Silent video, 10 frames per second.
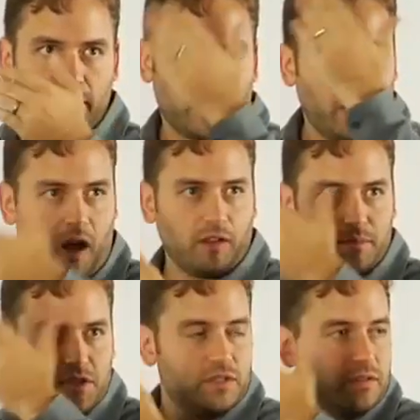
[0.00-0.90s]
the
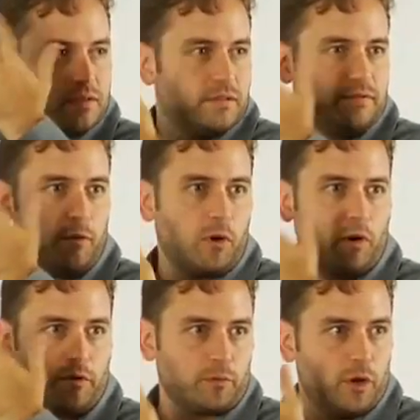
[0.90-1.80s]
columns
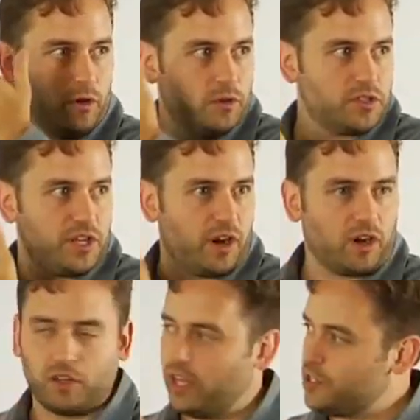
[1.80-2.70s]
for the rows in our
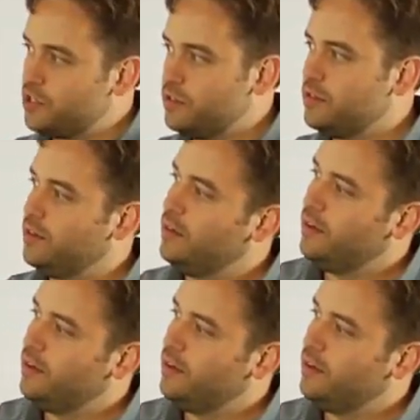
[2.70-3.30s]
collection,